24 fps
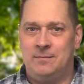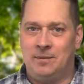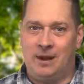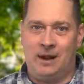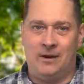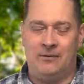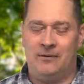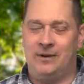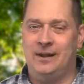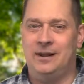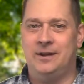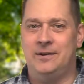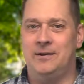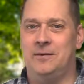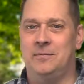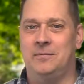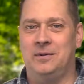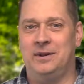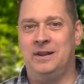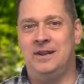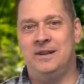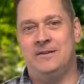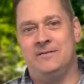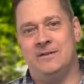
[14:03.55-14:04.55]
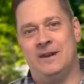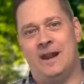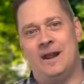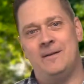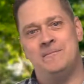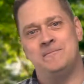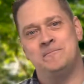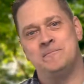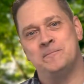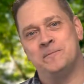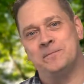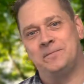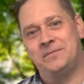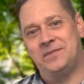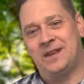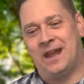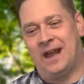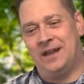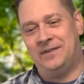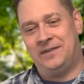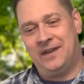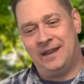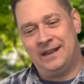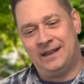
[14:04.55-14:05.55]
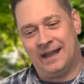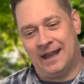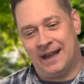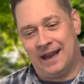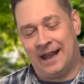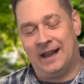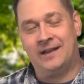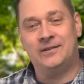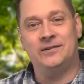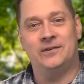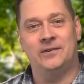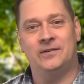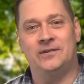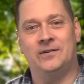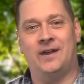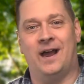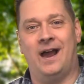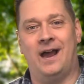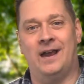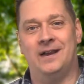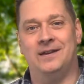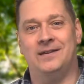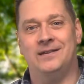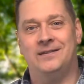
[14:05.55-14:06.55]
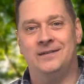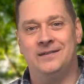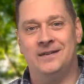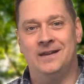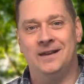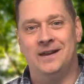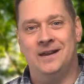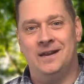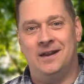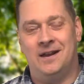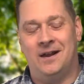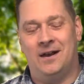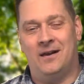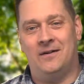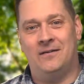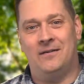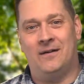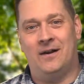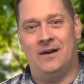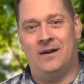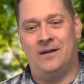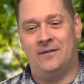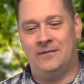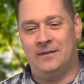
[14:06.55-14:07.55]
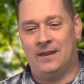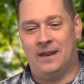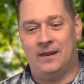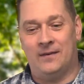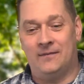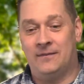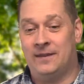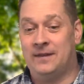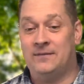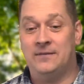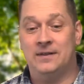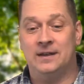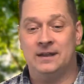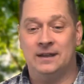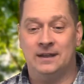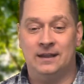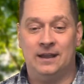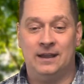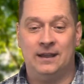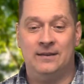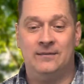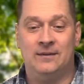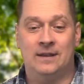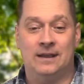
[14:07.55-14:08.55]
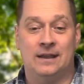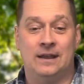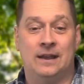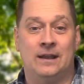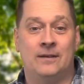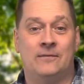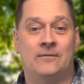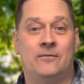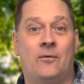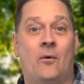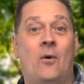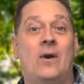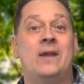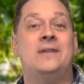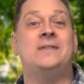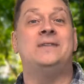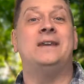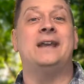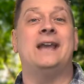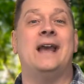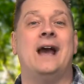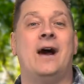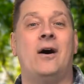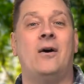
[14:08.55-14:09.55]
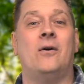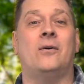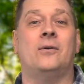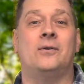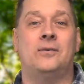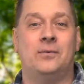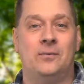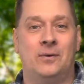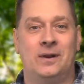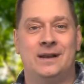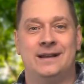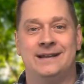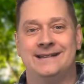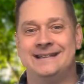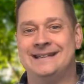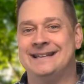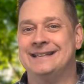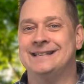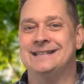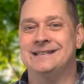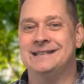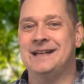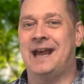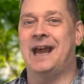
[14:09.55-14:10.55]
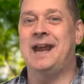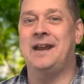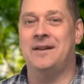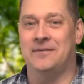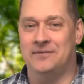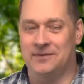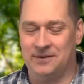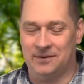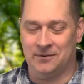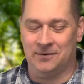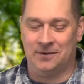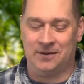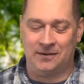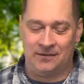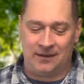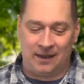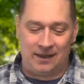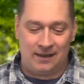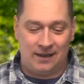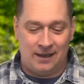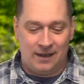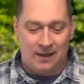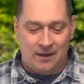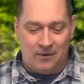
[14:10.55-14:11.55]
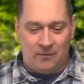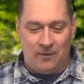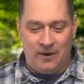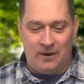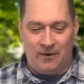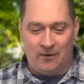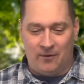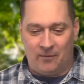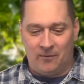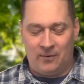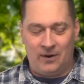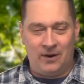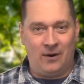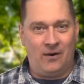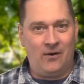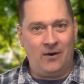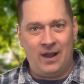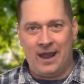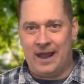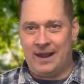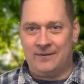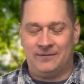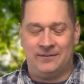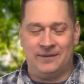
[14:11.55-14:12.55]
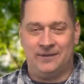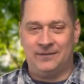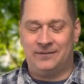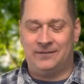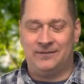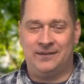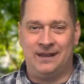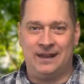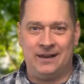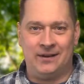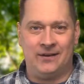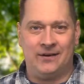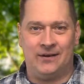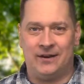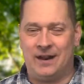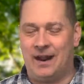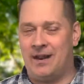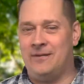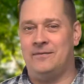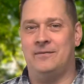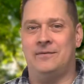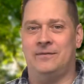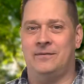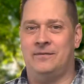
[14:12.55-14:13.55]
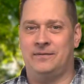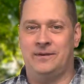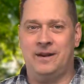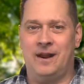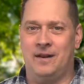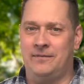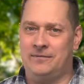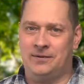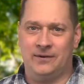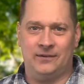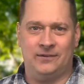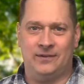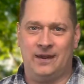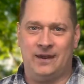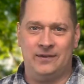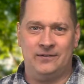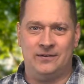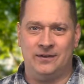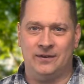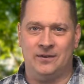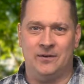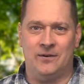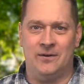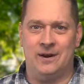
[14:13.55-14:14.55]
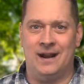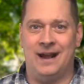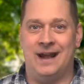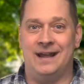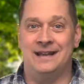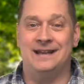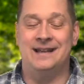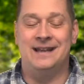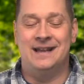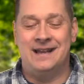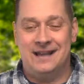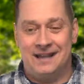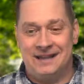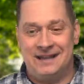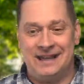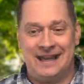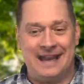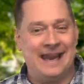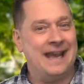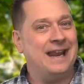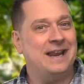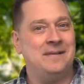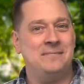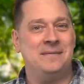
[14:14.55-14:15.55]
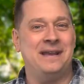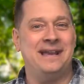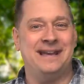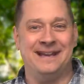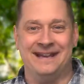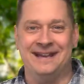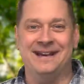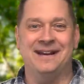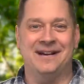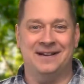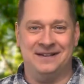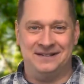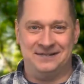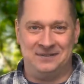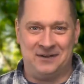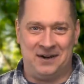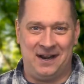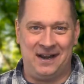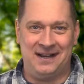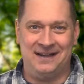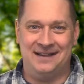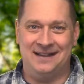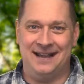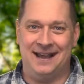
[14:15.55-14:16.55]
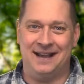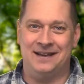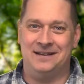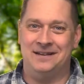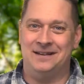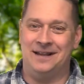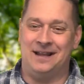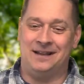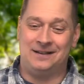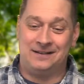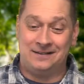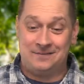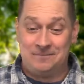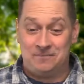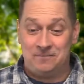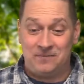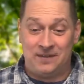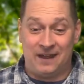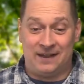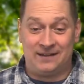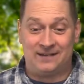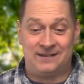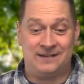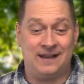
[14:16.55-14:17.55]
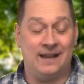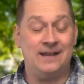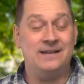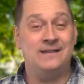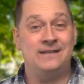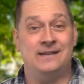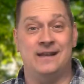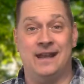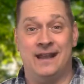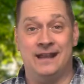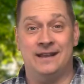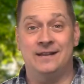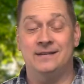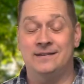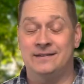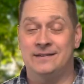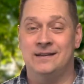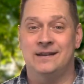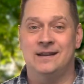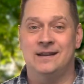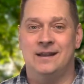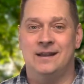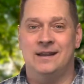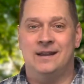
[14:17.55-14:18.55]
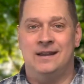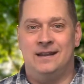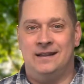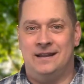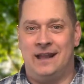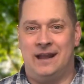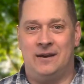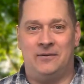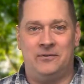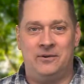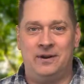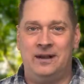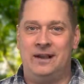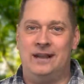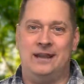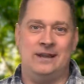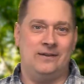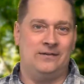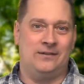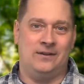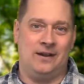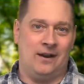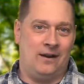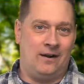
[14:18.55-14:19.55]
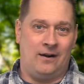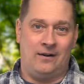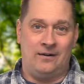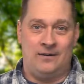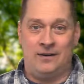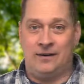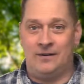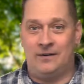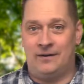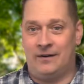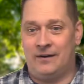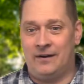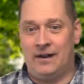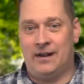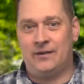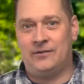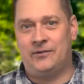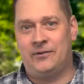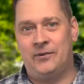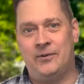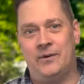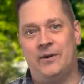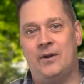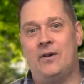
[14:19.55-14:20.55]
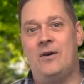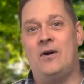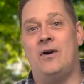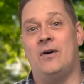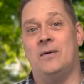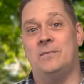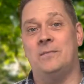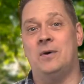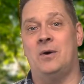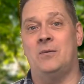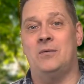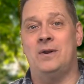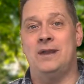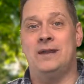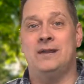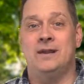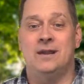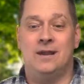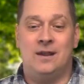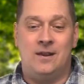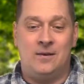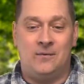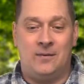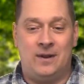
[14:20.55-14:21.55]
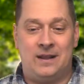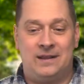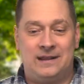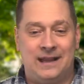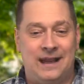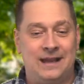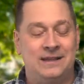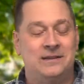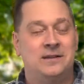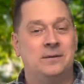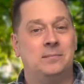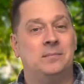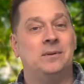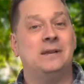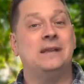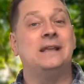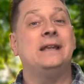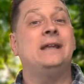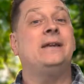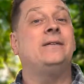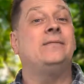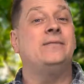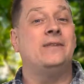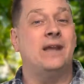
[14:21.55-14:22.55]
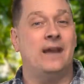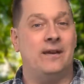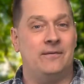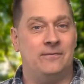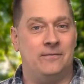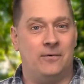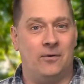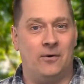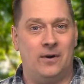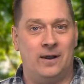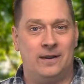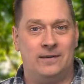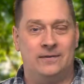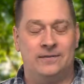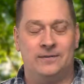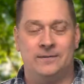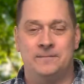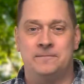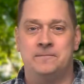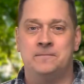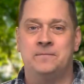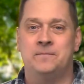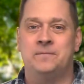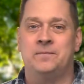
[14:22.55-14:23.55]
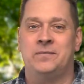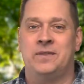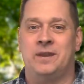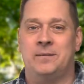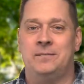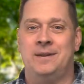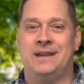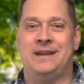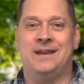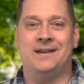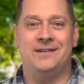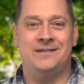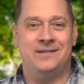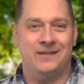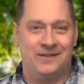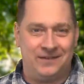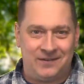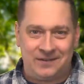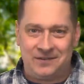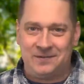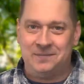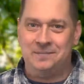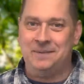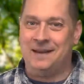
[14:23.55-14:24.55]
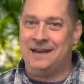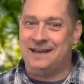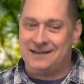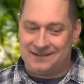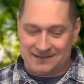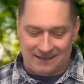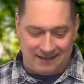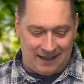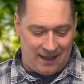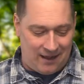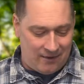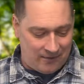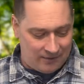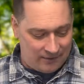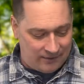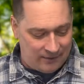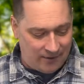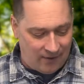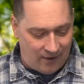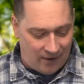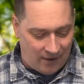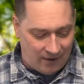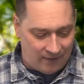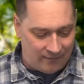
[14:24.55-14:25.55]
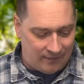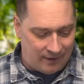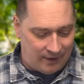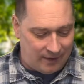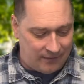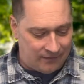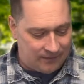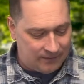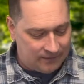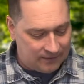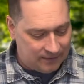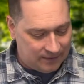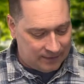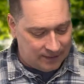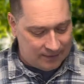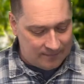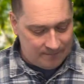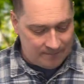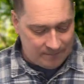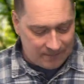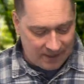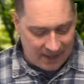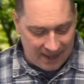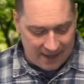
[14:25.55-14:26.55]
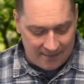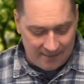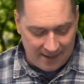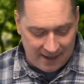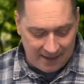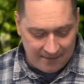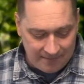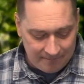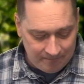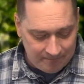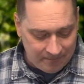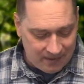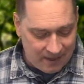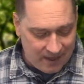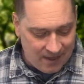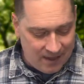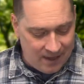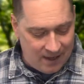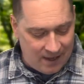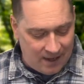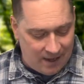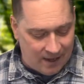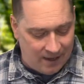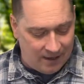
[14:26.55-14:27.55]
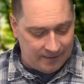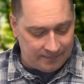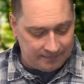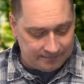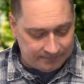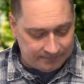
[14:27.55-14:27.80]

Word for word: I really don't believe. And I, I think that exercise of, of, of even, even voicing out what is inside of you, because we all, we all have this inner com- conversation going on, the enemy in us, right, that, that, that says things that really is, are, they're, they're not true at all. But we, we tend to believe that voice because it speaks loud to all of us. Amen? Uh,